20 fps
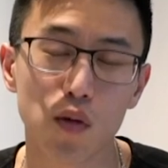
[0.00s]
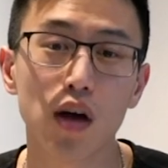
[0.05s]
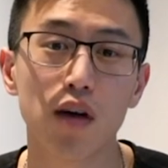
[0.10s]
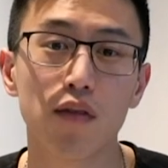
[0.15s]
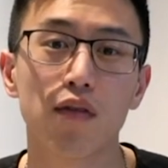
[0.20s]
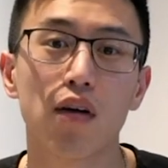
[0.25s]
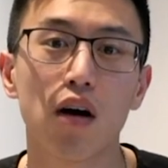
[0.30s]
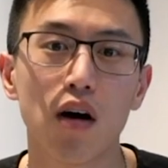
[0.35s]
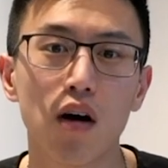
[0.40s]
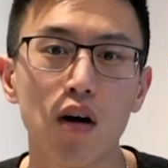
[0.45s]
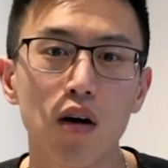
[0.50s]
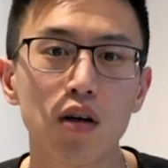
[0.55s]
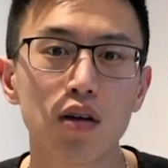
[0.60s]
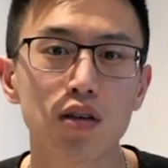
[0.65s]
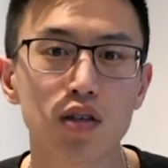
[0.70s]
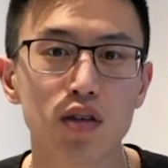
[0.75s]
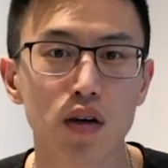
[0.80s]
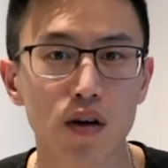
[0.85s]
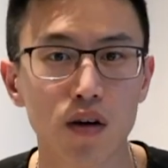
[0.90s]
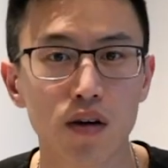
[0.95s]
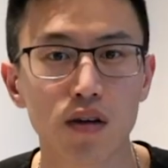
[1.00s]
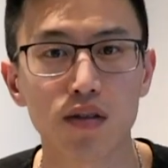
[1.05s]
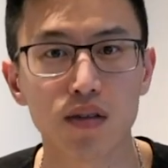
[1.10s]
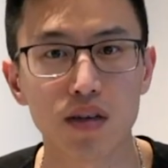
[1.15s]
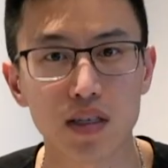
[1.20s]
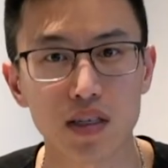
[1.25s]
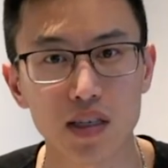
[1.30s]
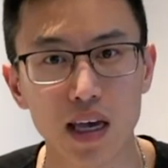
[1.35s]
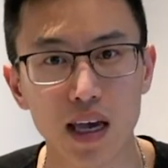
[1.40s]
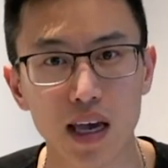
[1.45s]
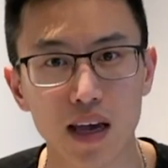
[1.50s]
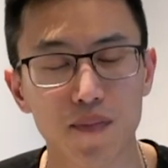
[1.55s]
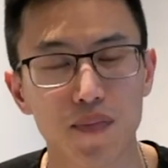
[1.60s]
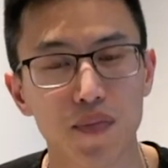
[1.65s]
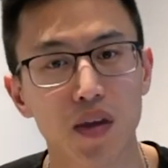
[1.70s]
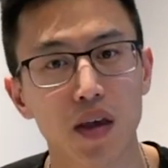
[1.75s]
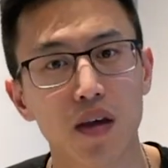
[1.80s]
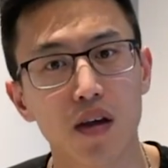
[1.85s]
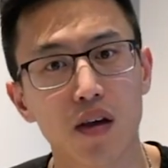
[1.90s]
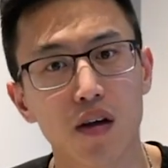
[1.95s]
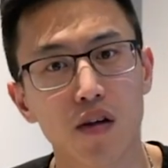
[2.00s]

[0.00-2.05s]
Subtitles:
We have all heard of the saying,